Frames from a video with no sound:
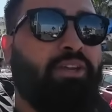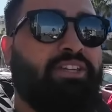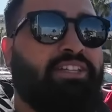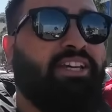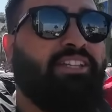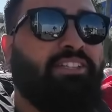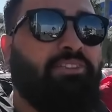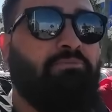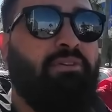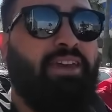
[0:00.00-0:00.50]
we
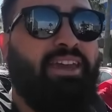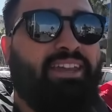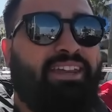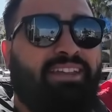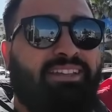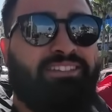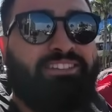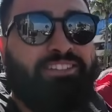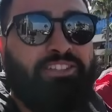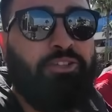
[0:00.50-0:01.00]
just made
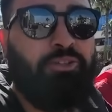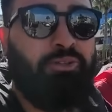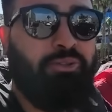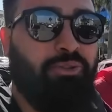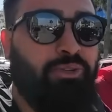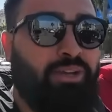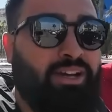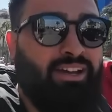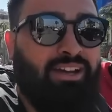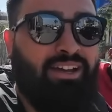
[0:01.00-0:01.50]
it
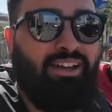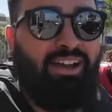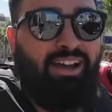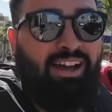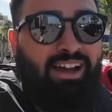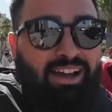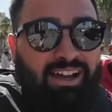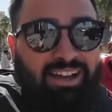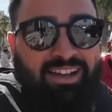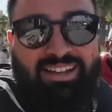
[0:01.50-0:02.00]
to
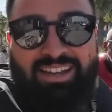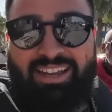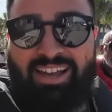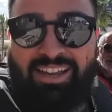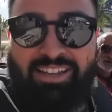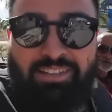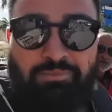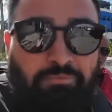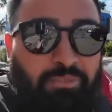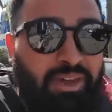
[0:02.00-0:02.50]

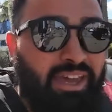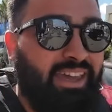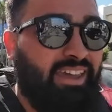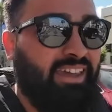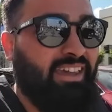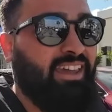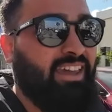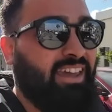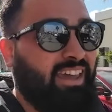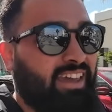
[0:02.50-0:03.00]

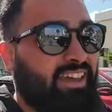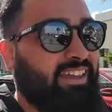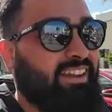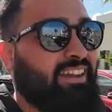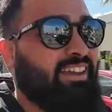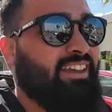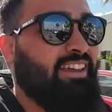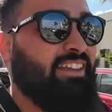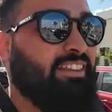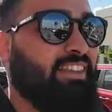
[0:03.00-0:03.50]
Quitbay, and
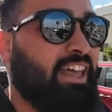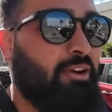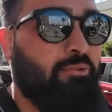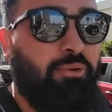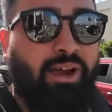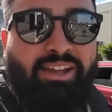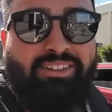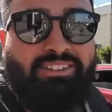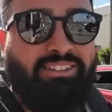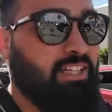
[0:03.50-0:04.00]
that
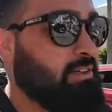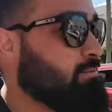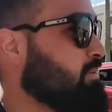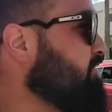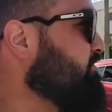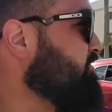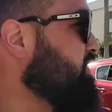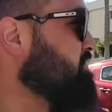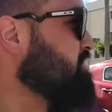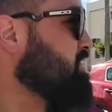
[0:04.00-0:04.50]
ride took
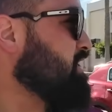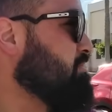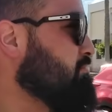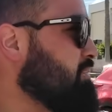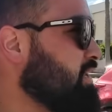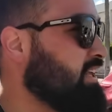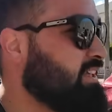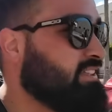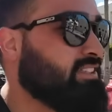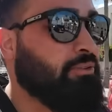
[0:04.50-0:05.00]
about 15
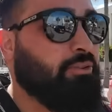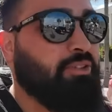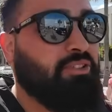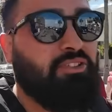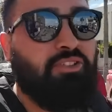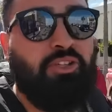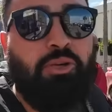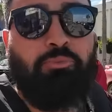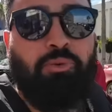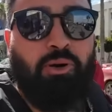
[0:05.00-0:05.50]
minutes. It was a
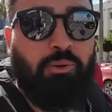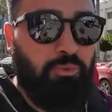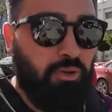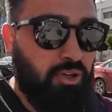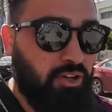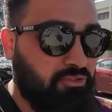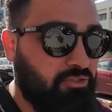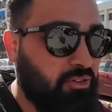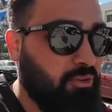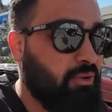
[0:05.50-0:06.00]
super
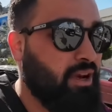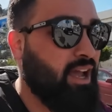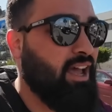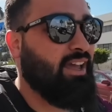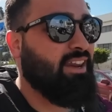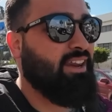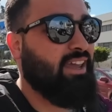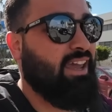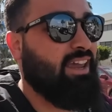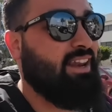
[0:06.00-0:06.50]
beautiful
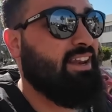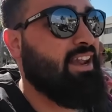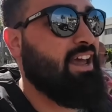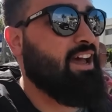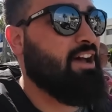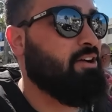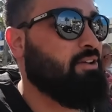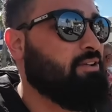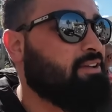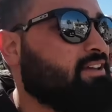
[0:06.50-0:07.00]
ride, and
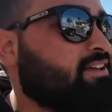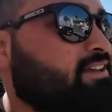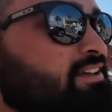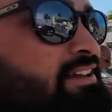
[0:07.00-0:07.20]
now?